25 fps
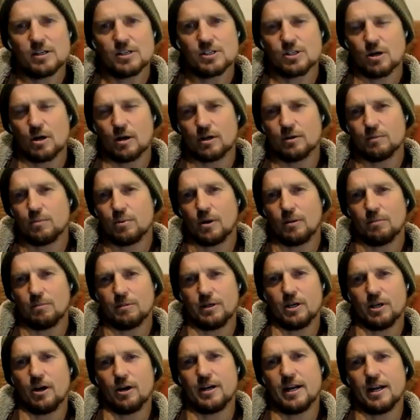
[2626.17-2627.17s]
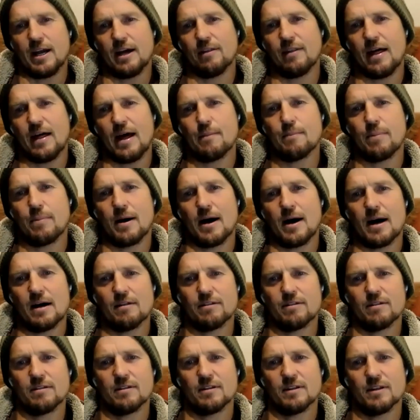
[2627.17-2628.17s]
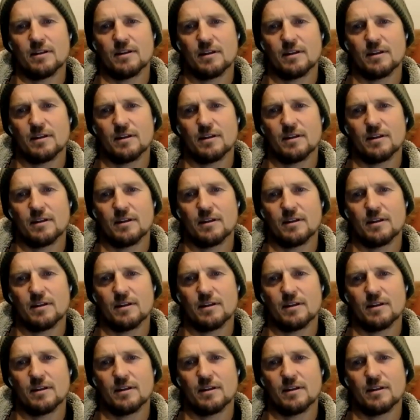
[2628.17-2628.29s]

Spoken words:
So I could probably go down that path.